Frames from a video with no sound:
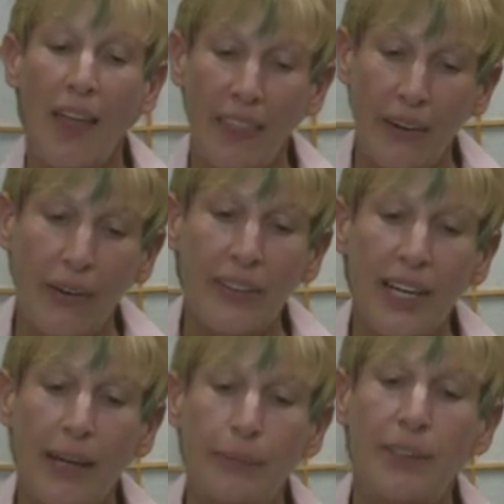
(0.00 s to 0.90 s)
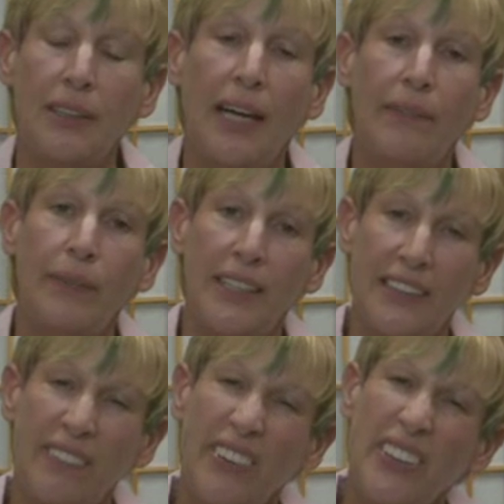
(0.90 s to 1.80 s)
There are times in life when
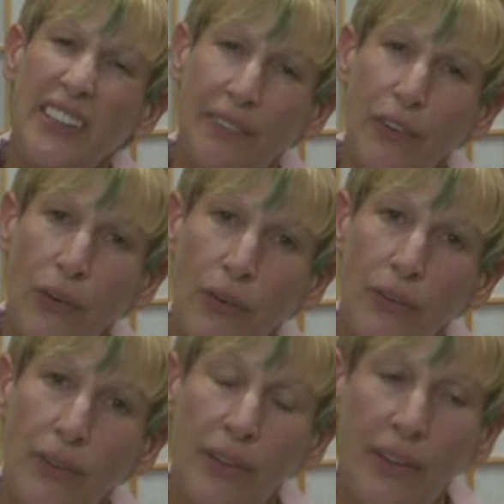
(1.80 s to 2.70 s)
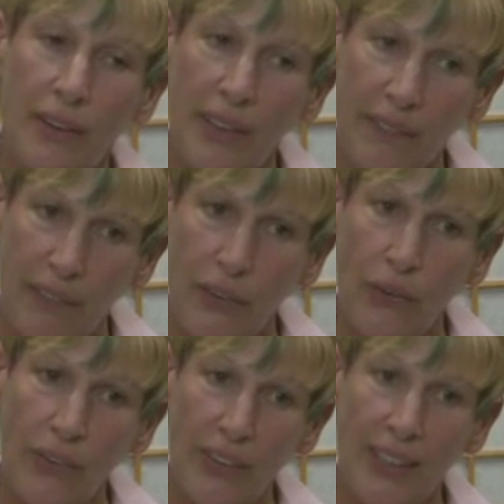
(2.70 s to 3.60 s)
it's very difficult,
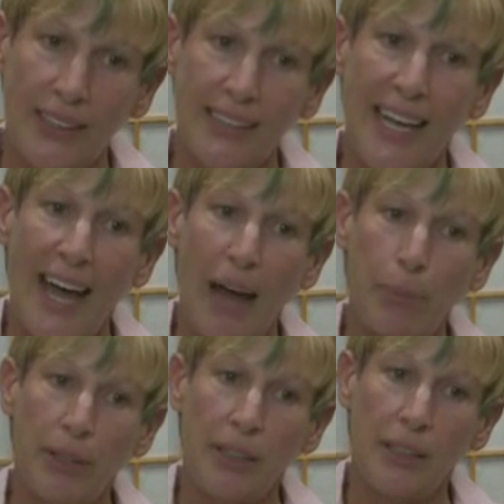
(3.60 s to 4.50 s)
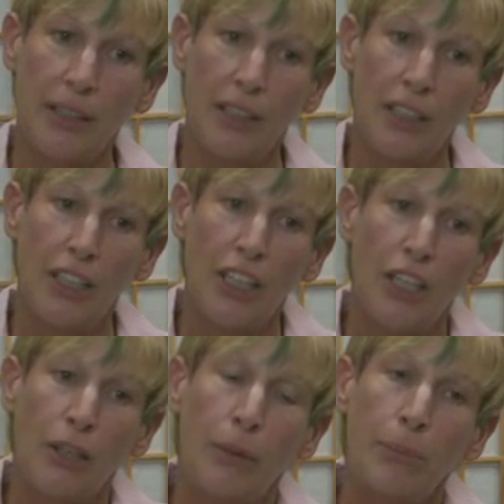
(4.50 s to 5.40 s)
difficult things happen.
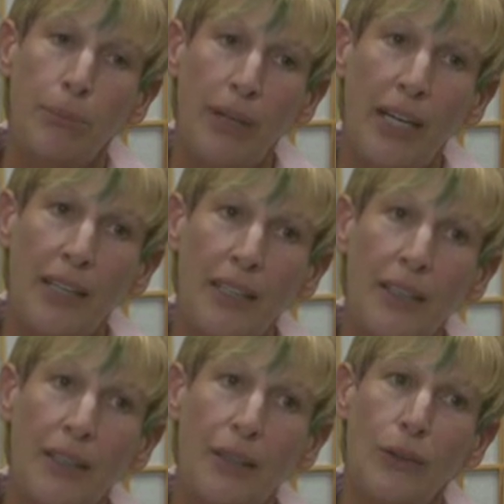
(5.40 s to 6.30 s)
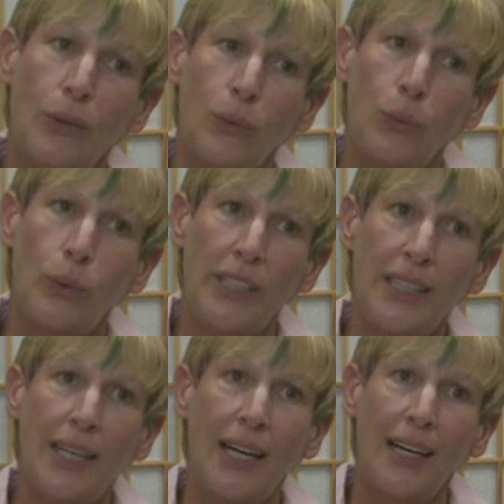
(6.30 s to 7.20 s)
But
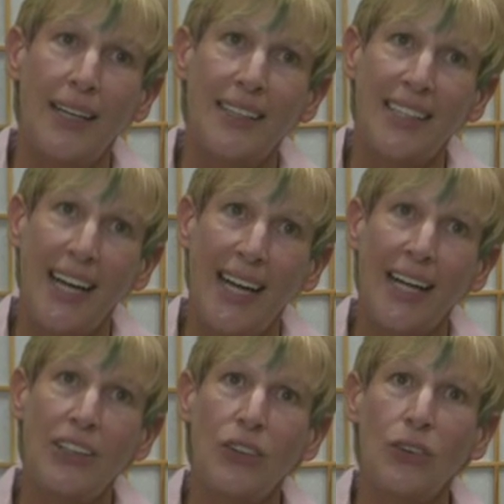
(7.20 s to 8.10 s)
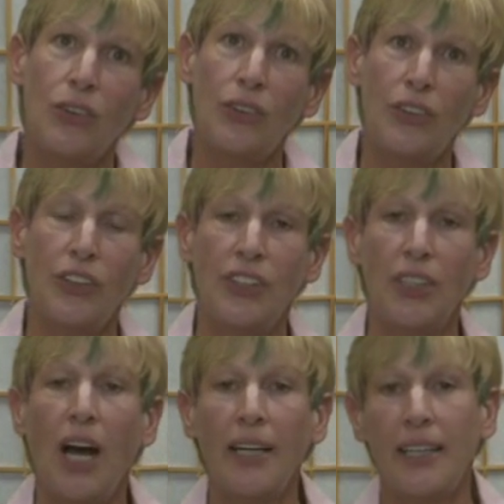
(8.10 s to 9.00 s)
we can learn to
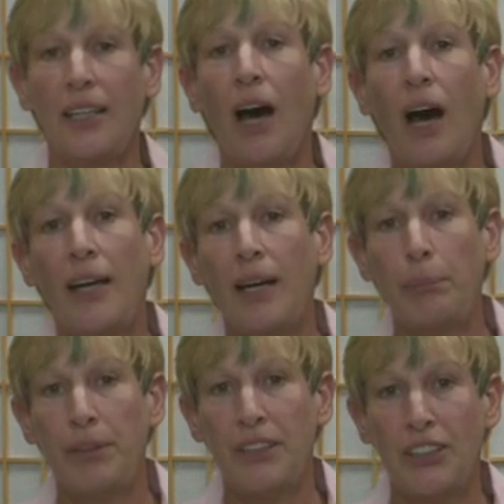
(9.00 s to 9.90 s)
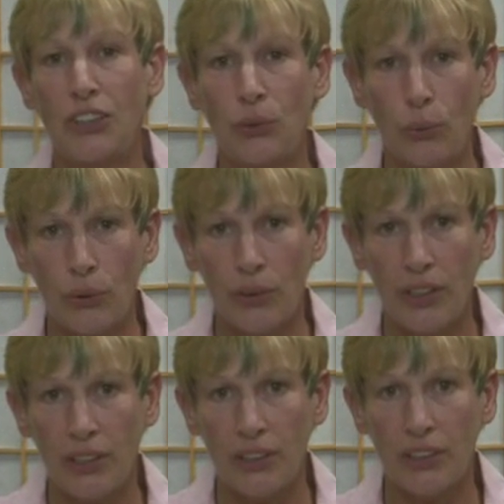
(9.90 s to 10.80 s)
not get caught up in the
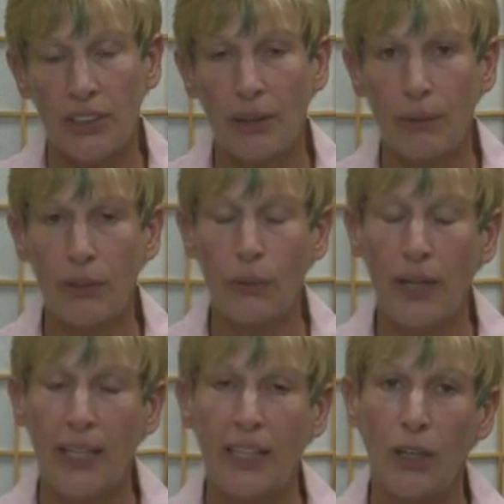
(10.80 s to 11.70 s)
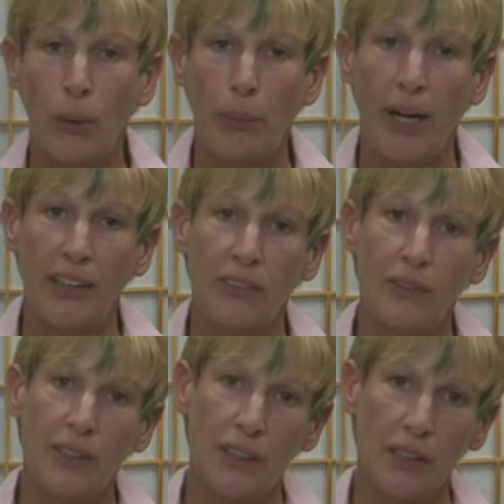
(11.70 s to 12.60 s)
stories that we create in our minds.
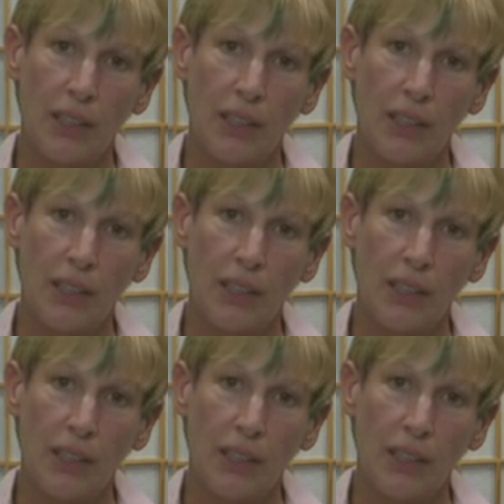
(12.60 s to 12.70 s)
We can,